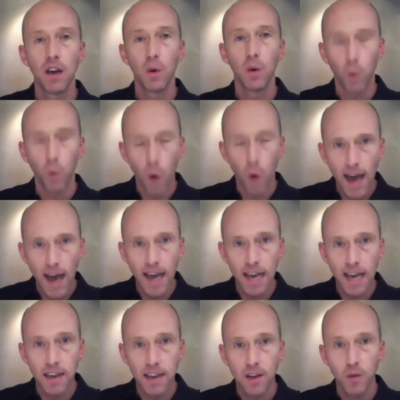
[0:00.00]

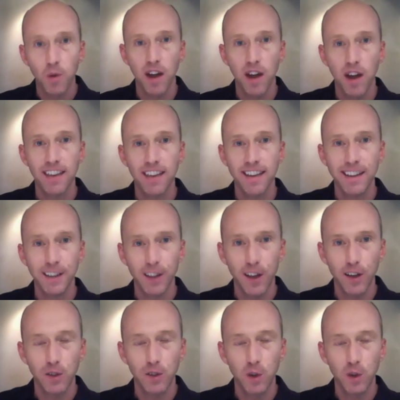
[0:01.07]
why we're not getting
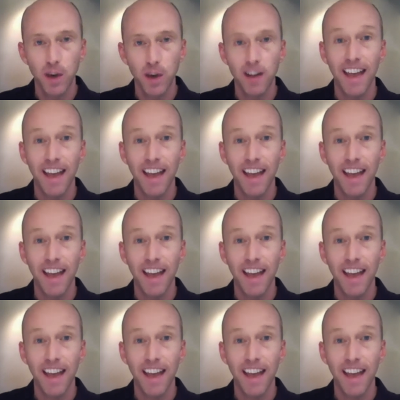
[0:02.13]
along so well.